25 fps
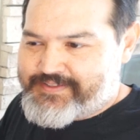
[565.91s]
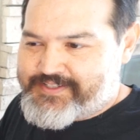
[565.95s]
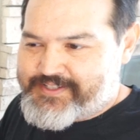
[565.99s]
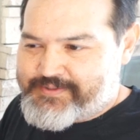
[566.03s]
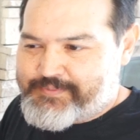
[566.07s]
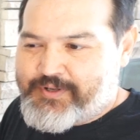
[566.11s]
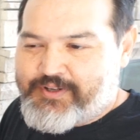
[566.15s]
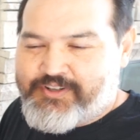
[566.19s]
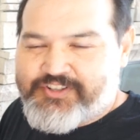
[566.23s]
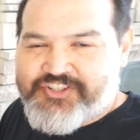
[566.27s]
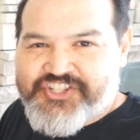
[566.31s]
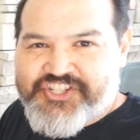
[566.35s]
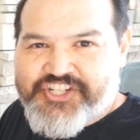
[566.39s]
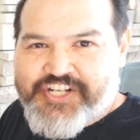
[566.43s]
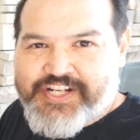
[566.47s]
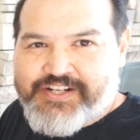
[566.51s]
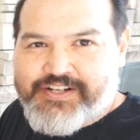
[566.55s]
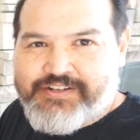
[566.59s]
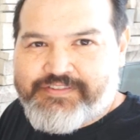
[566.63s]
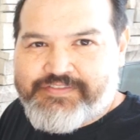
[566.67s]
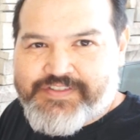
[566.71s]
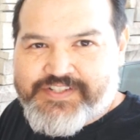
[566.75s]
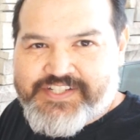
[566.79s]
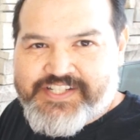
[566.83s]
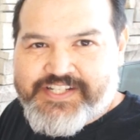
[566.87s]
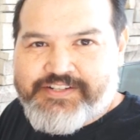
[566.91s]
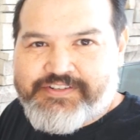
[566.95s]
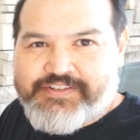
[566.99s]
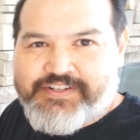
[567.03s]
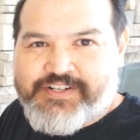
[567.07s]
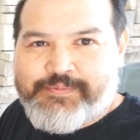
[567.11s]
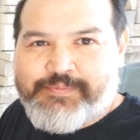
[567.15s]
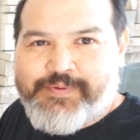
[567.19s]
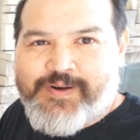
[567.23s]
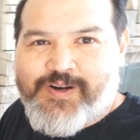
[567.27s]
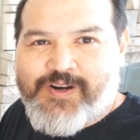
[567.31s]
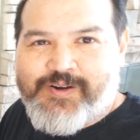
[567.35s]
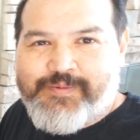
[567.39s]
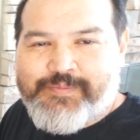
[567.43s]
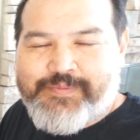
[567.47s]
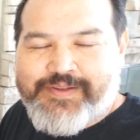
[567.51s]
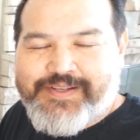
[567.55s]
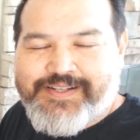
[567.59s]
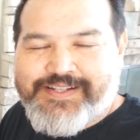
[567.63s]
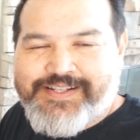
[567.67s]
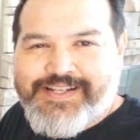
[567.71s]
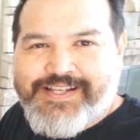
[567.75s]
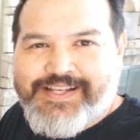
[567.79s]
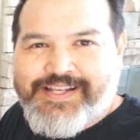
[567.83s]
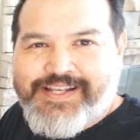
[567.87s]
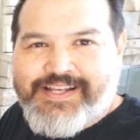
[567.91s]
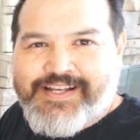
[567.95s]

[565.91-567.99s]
small shelf or secret compartment,